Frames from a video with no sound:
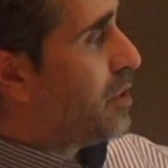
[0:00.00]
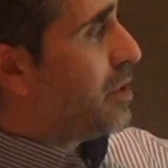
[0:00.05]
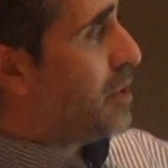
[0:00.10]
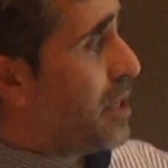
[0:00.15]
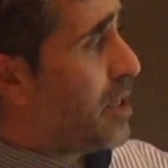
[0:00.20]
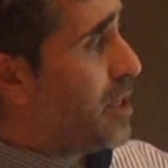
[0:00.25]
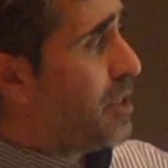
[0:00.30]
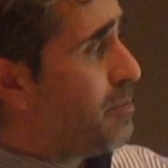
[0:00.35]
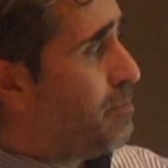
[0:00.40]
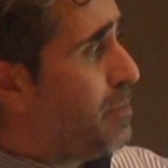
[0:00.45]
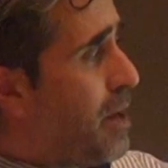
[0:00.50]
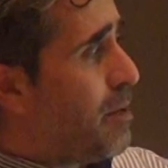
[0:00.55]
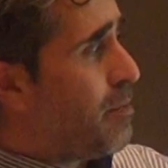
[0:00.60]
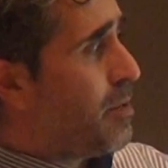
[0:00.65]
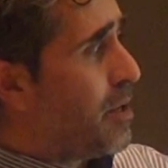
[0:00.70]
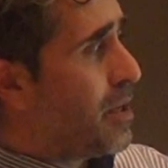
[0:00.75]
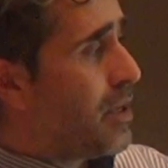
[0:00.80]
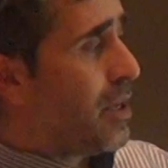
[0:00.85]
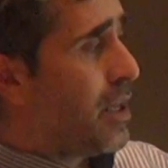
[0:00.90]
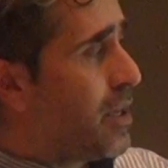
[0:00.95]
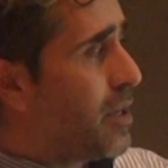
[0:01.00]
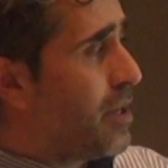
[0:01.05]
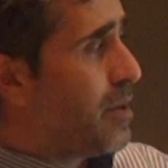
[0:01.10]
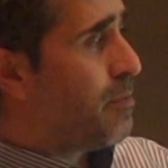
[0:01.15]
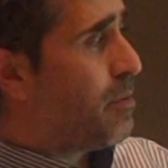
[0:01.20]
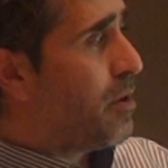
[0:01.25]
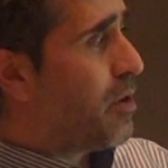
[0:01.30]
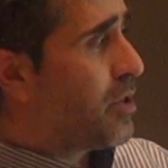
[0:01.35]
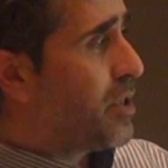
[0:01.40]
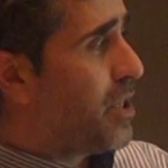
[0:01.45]
that is public, like
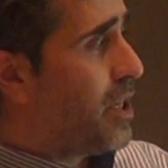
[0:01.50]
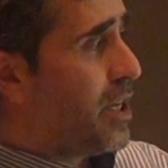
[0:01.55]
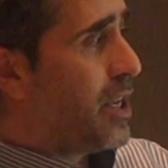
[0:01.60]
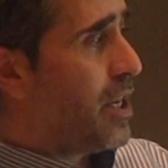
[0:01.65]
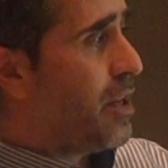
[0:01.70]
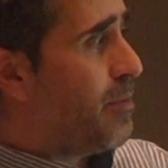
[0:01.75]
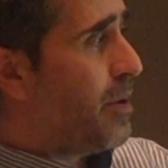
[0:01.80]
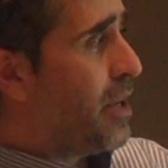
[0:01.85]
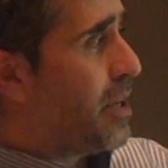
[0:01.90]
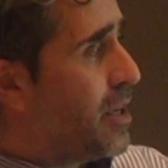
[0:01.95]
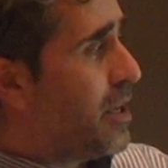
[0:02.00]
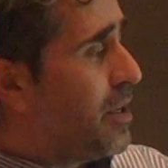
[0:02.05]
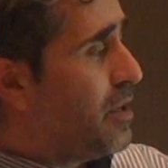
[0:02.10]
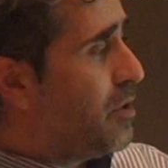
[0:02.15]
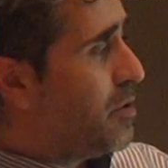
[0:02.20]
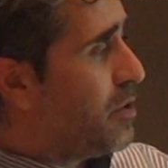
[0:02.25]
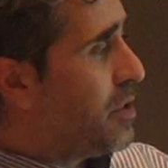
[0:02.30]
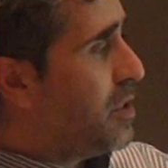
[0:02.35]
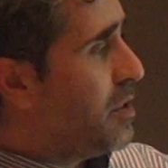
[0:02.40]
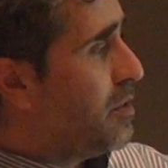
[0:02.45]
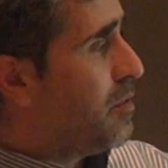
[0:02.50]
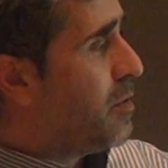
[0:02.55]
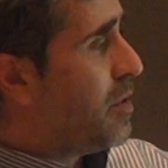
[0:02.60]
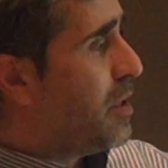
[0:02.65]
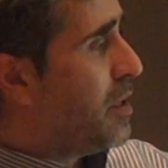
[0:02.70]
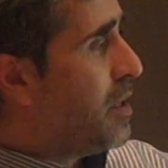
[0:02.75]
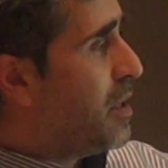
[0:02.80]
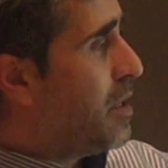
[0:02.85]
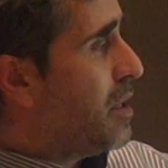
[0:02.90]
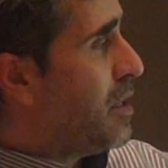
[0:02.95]
a blockchain, anybody can use it.
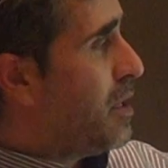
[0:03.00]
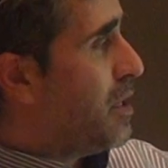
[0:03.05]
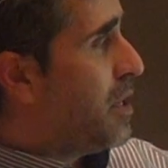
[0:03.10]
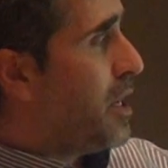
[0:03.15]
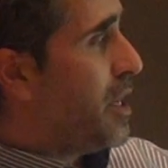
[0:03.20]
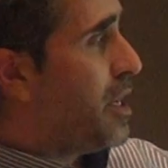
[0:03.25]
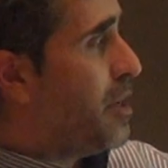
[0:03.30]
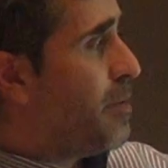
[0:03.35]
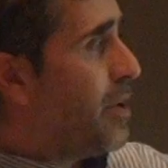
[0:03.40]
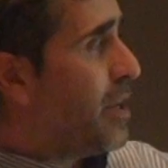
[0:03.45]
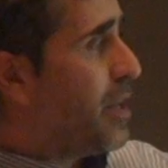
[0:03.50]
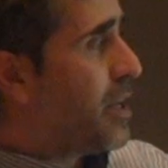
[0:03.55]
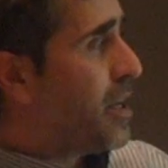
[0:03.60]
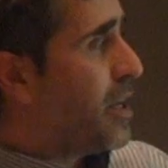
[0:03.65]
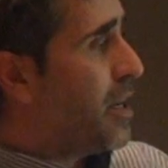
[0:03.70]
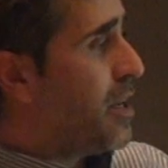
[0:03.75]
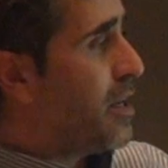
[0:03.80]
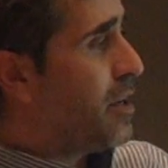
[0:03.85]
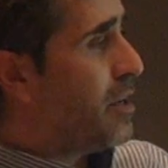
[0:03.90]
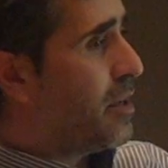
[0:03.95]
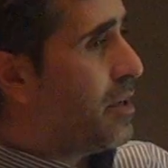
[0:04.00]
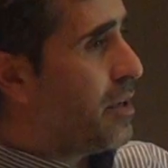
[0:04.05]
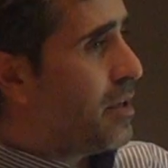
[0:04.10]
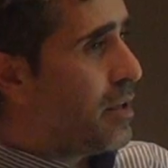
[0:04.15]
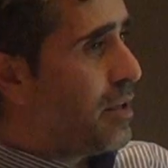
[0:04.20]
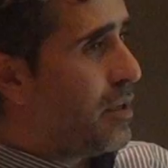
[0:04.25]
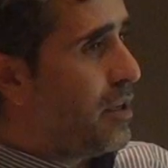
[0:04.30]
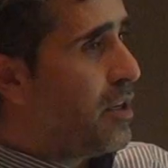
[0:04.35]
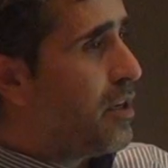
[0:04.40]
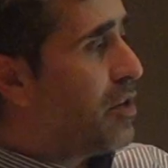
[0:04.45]
Anybody can
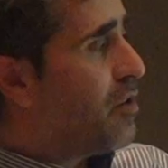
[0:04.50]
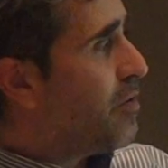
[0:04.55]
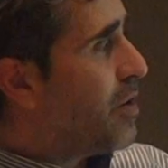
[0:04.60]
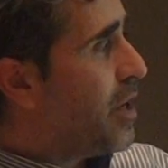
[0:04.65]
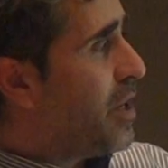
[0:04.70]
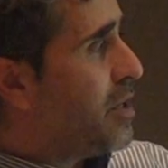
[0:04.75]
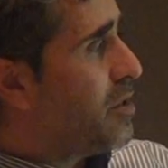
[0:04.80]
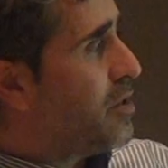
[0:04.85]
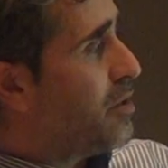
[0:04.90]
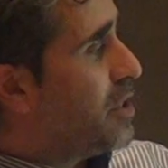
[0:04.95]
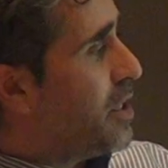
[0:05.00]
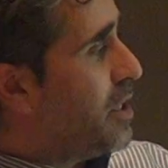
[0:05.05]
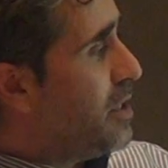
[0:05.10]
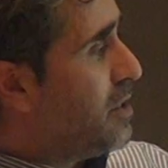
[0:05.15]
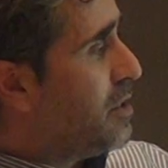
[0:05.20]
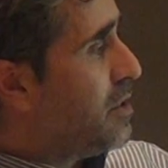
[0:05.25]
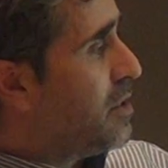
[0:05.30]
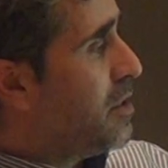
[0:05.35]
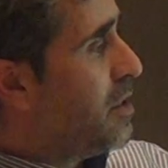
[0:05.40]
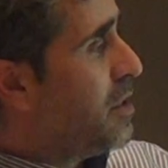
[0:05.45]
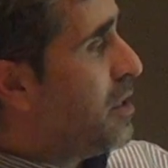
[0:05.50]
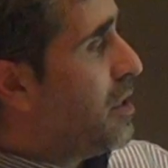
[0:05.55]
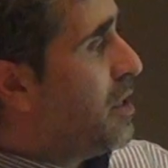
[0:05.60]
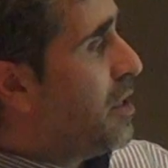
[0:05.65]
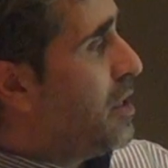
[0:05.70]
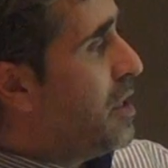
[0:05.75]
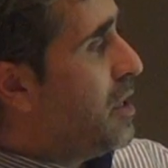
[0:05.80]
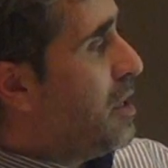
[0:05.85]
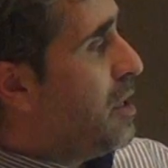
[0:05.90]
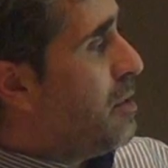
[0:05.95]
innovate on this.
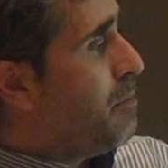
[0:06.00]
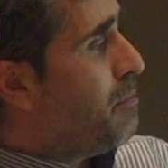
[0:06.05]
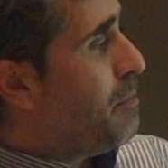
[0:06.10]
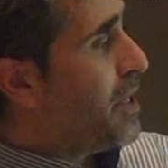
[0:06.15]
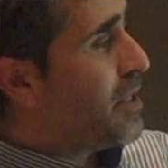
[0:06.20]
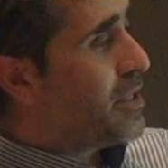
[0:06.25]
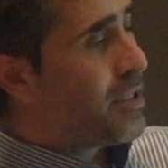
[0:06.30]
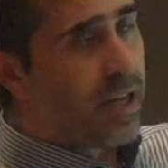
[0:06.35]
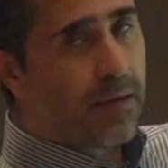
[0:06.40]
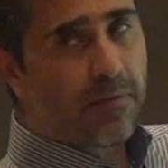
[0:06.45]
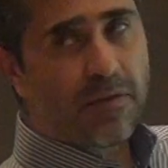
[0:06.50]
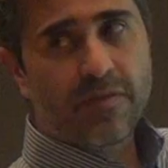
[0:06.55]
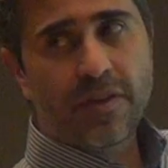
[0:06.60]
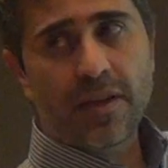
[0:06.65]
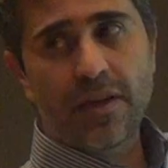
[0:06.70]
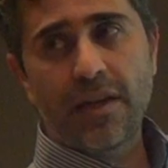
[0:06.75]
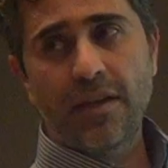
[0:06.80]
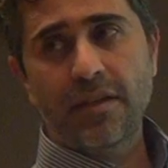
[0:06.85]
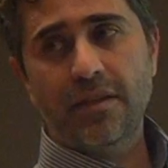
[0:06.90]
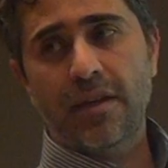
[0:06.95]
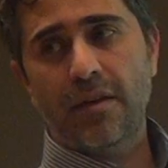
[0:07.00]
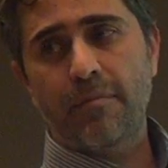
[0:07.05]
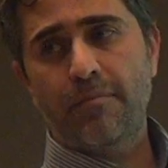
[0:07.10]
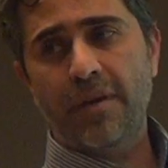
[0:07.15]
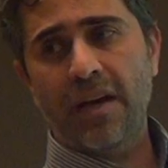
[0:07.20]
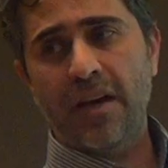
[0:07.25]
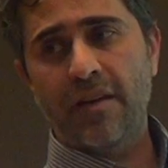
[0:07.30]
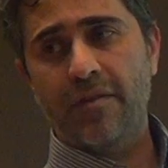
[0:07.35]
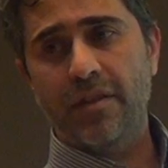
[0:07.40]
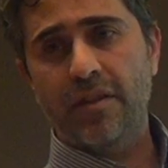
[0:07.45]
But some of the links are
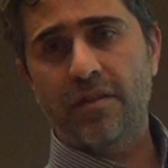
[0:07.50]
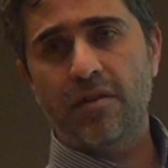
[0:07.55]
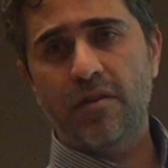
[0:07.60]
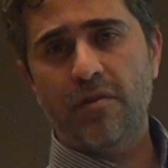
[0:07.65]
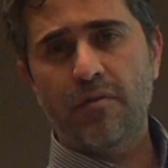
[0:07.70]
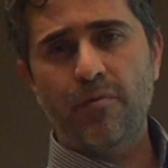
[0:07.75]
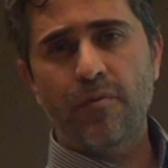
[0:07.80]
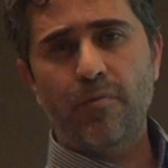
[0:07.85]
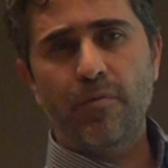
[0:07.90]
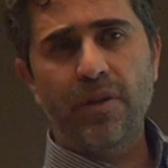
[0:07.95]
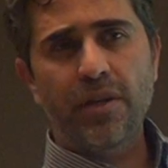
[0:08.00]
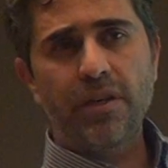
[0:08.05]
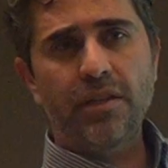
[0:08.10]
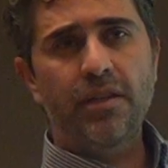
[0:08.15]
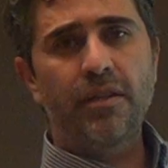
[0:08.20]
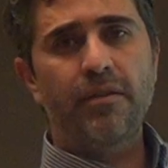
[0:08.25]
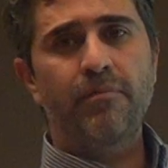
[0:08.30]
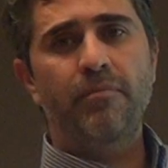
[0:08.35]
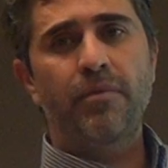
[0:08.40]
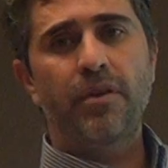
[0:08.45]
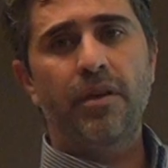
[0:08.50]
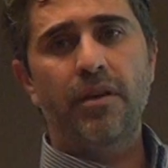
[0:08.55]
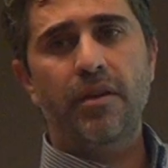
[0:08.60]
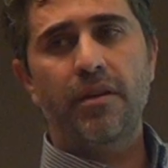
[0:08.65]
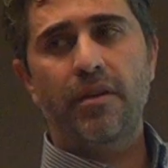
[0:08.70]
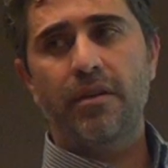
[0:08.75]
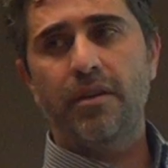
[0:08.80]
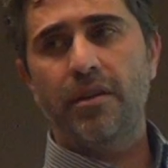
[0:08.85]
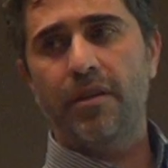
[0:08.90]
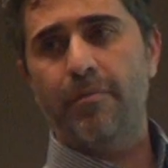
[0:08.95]
private. So where is
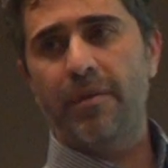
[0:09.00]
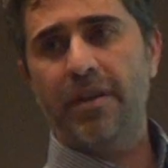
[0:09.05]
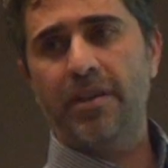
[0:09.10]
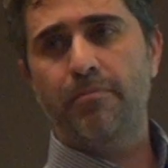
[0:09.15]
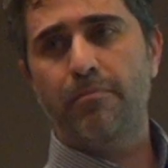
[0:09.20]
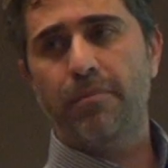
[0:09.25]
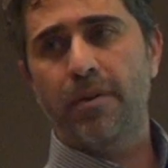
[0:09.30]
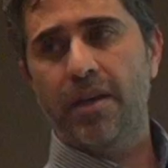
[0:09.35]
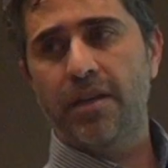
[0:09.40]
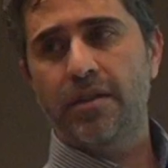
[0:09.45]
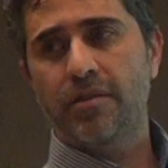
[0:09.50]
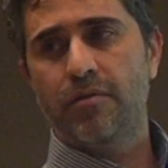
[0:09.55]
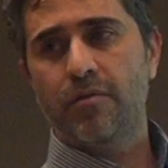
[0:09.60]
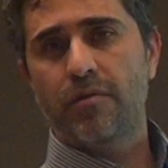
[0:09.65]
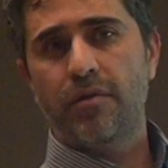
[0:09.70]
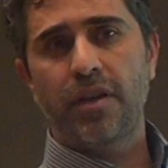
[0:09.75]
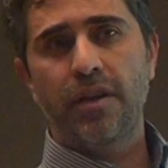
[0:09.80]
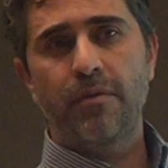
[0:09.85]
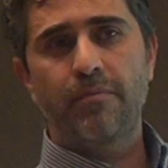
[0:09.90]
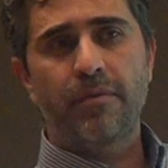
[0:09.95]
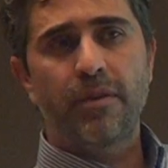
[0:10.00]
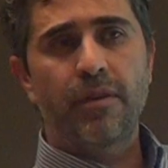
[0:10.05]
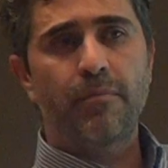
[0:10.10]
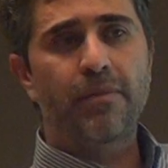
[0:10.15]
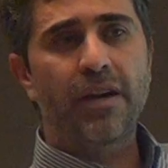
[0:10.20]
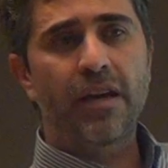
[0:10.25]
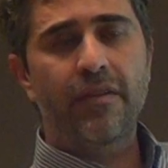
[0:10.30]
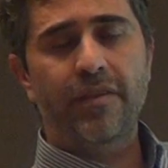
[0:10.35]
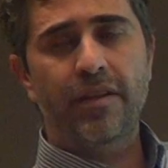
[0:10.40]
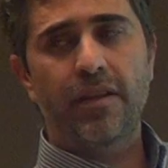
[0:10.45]
the best place to keep the
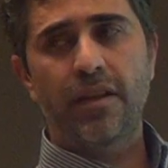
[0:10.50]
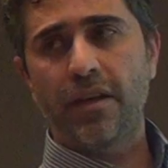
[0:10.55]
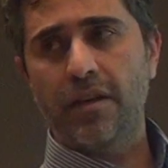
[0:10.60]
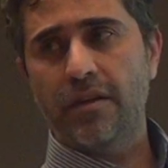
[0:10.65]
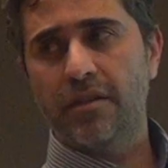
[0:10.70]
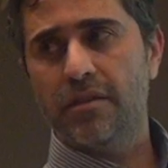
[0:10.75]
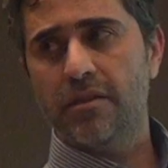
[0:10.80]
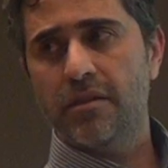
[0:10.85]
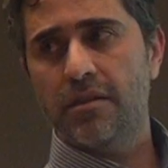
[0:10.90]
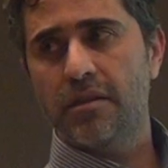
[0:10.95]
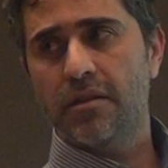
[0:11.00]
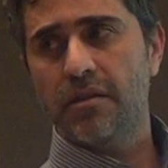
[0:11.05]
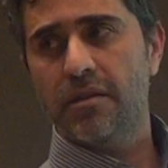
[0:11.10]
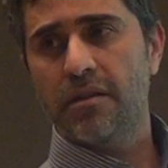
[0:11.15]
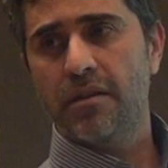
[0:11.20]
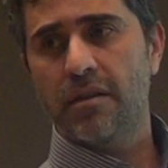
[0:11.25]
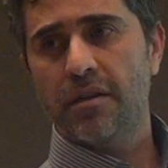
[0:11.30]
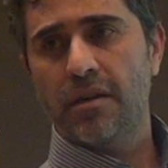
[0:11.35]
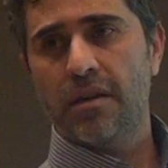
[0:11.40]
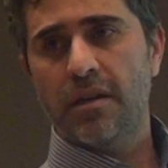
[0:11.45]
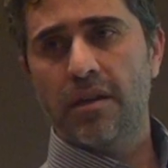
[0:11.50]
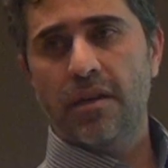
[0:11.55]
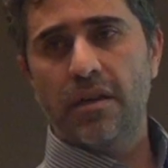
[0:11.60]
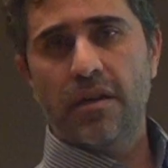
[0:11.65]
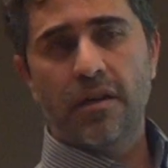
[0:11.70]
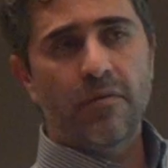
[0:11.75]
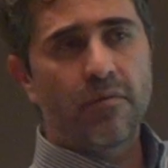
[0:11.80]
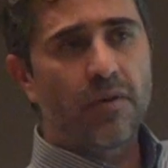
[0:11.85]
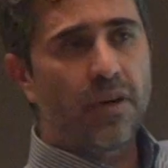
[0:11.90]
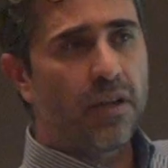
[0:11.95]
private links?
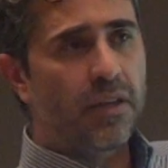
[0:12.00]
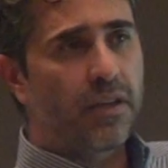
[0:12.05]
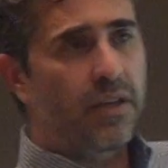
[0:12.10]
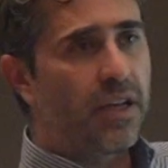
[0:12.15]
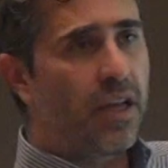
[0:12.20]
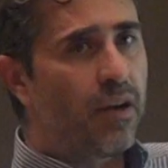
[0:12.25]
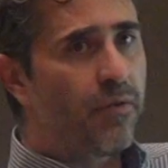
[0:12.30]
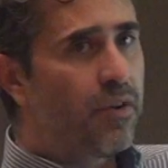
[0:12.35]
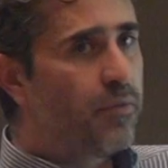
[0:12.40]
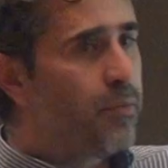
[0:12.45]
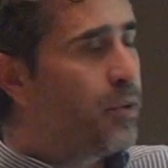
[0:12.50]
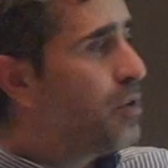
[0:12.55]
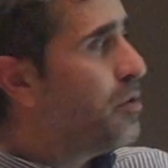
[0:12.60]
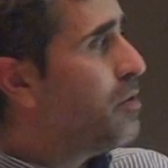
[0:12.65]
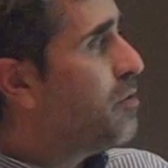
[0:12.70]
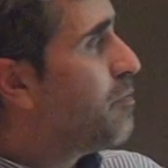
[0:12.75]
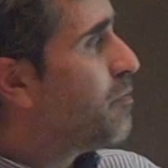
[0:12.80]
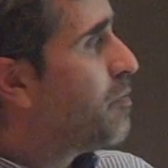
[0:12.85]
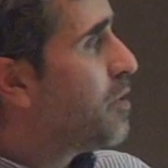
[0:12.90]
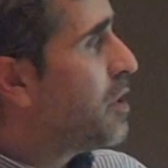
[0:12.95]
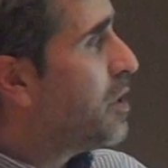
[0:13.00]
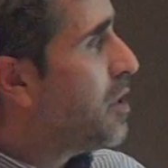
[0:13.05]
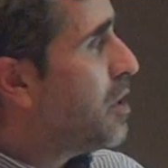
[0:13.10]
Well, in our view,